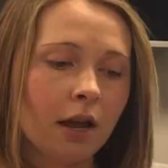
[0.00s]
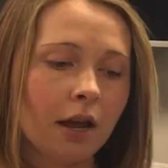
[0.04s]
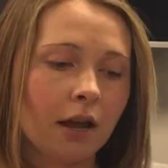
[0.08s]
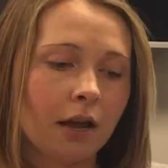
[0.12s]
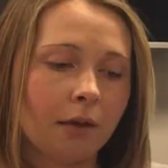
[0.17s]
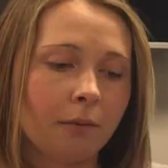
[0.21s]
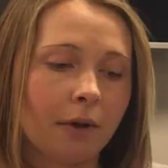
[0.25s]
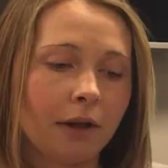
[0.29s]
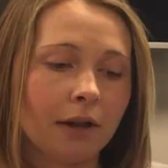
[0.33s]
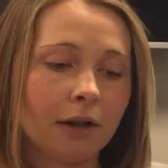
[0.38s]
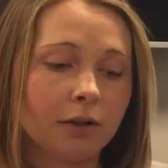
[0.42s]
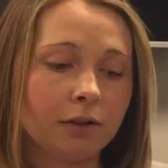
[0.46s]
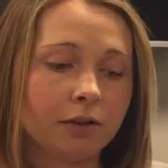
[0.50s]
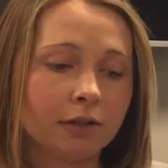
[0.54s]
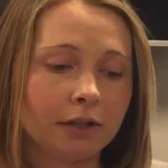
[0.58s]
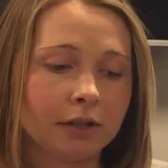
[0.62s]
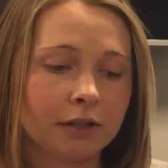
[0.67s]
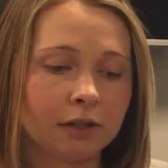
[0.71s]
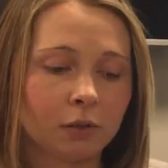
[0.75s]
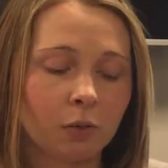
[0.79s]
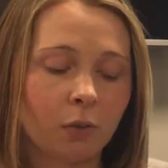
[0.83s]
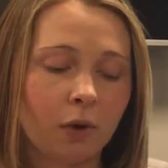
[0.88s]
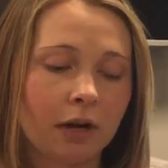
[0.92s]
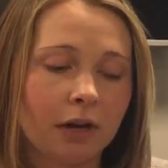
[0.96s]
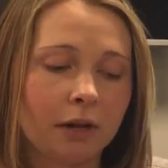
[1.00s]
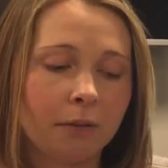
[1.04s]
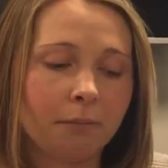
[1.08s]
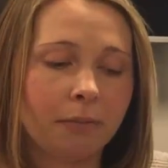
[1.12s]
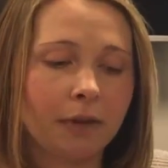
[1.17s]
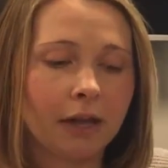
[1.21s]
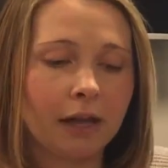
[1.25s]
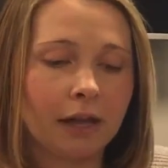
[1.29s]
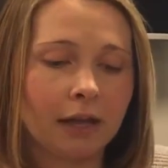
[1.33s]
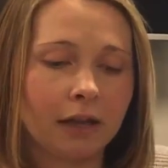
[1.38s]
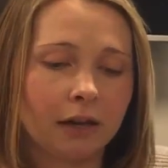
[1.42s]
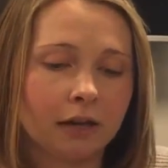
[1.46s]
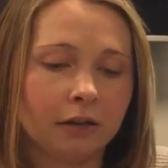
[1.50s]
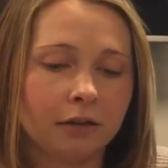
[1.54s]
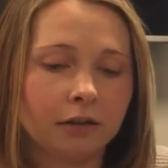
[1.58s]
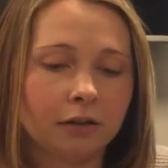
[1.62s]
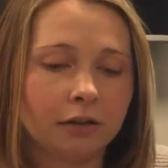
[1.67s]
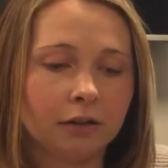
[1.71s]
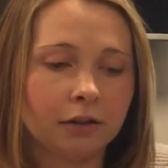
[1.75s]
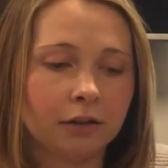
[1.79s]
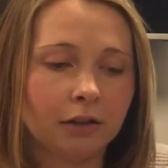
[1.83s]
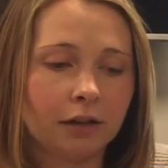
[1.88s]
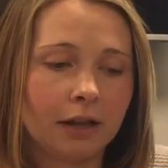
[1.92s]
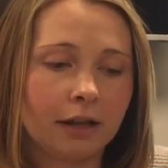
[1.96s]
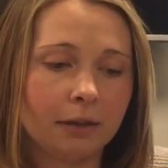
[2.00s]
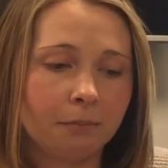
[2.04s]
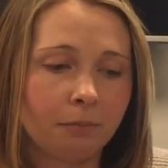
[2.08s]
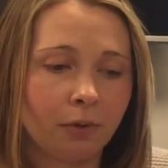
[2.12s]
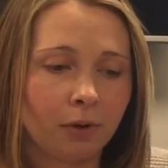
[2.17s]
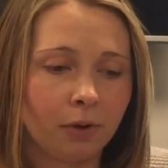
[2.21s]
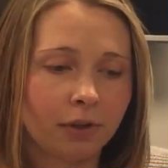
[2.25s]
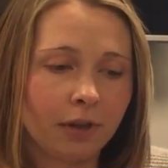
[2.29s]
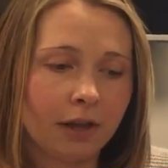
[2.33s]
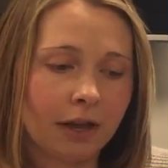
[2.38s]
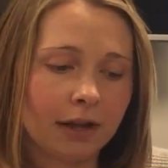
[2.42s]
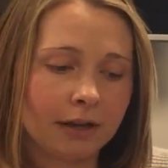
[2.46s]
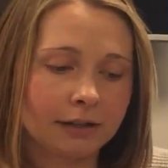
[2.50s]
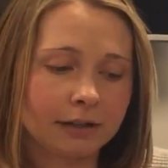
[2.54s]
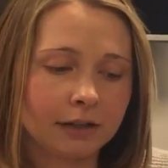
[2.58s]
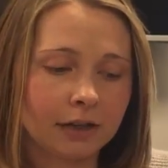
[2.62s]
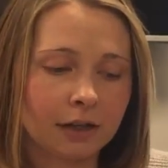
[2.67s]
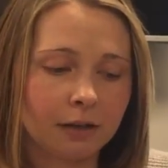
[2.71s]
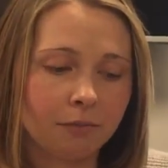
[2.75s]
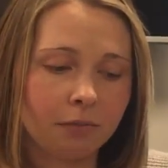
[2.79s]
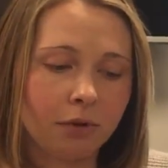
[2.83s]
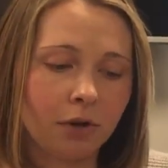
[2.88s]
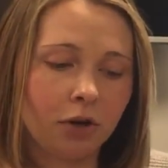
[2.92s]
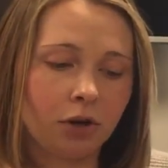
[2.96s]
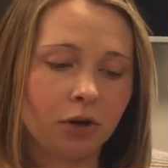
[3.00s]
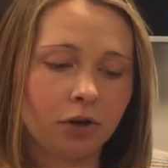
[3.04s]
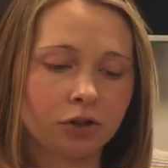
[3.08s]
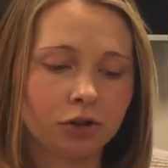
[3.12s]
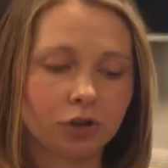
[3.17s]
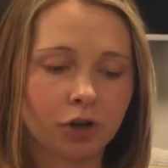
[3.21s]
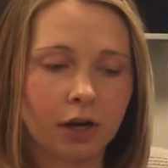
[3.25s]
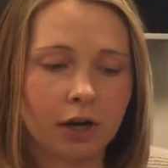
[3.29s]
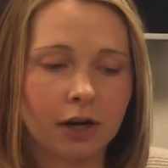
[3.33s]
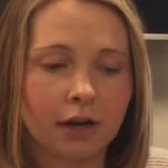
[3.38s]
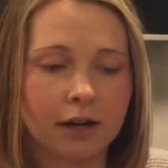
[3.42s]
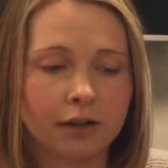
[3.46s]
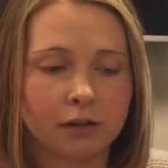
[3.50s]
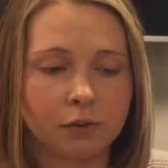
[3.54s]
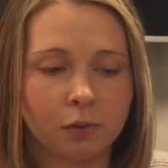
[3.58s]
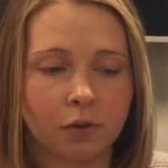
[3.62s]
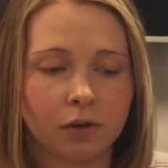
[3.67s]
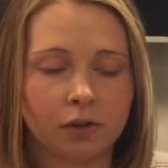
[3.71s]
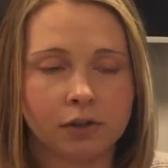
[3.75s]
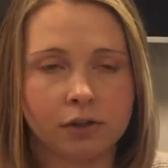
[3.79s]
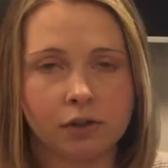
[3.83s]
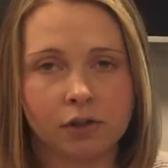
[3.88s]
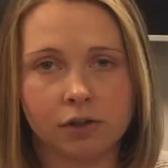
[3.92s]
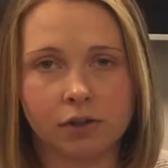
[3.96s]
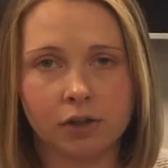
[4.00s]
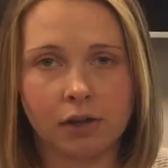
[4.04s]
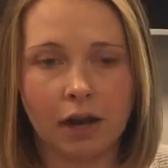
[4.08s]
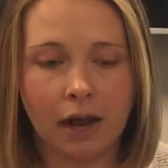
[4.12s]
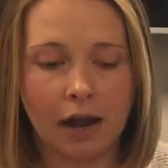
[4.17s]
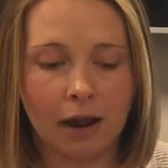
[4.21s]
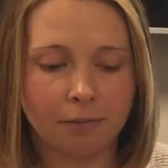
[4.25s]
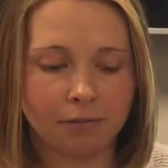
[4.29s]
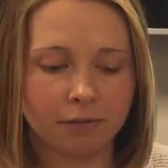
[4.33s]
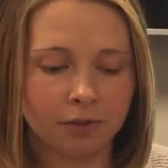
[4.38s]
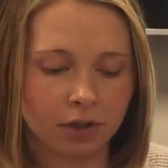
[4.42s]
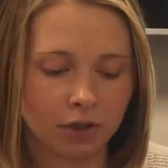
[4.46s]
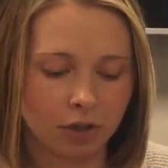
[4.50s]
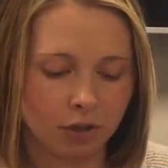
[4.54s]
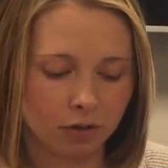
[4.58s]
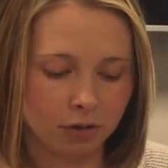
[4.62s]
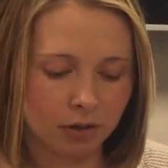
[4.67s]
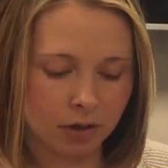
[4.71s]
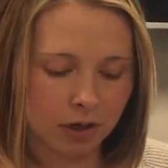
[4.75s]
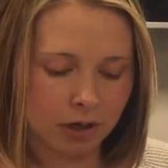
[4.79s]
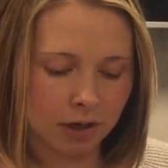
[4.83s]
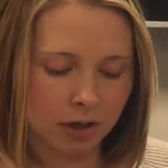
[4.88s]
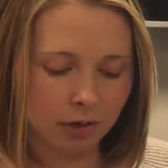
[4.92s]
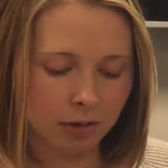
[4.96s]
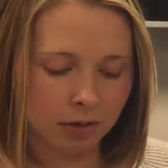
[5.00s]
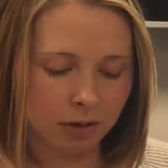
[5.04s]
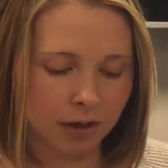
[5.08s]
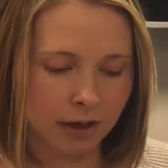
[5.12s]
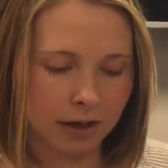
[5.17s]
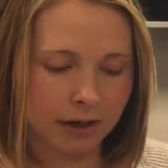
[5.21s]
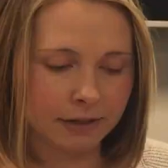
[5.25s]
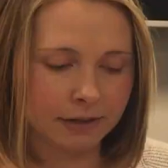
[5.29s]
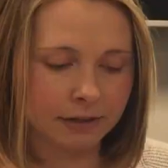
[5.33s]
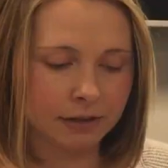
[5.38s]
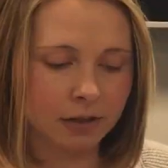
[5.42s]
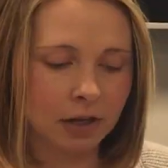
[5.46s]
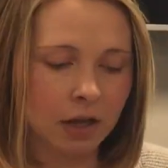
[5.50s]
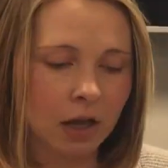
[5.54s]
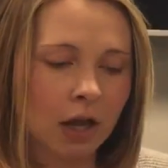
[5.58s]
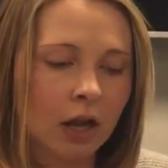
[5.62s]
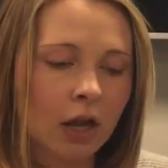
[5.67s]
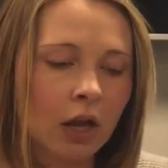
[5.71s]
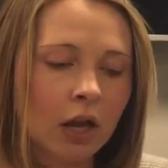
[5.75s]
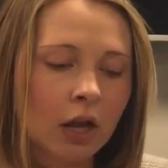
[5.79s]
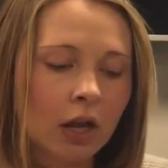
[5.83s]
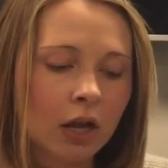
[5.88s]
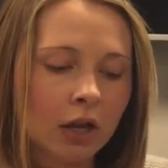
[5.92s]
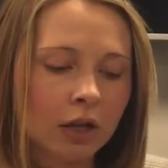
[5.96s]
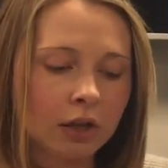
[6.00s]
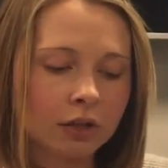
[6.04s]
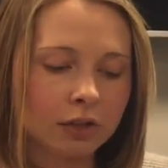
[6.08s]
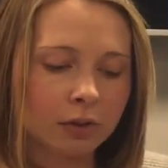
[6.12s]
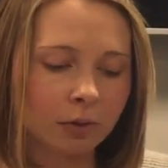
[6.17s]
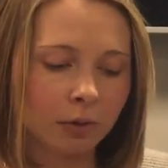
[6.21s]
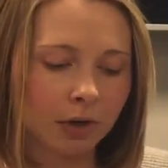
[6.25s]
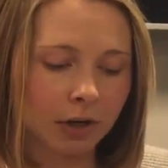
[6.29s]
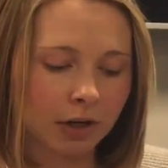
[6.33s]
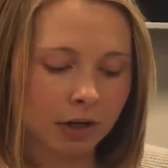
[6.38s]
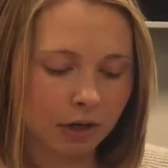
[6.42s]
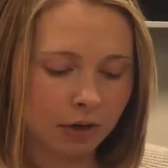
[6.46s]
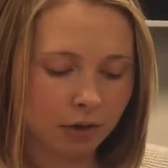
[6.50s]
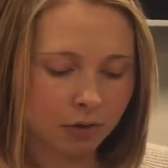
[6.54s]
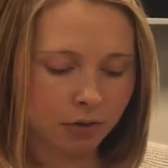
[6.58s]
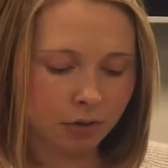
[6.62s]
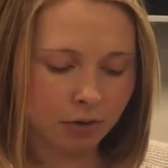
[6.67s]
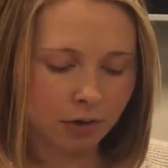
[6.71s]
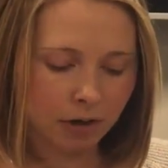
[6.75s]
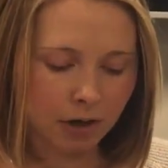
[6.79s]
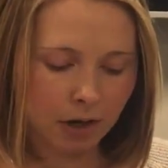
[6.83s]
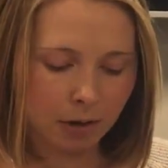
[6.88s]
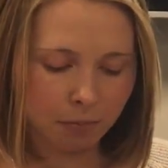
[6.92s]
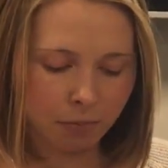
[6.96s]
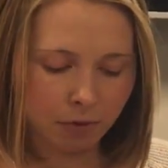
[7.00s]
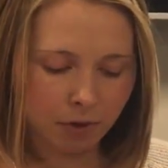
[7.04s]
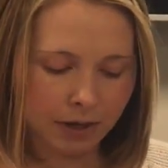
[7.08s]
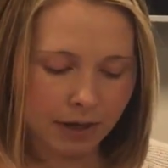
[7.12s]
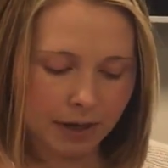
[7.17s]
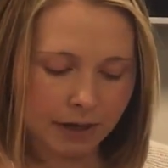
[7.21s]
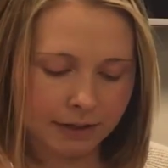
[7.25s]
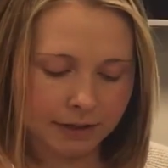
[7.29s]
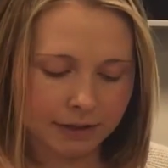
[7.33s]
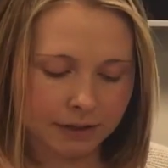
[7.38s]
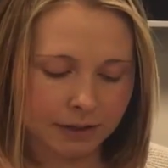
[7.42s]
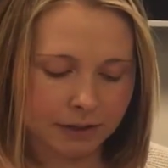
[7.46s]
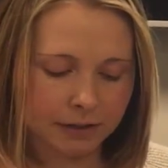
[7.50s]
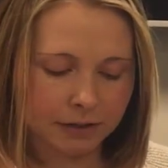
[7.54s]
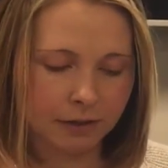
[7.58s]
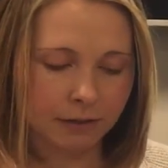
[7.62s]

I use this quite a bit. It both has a computer screen as well as there's an app too that I utilize. So we're going to go through a couple cases.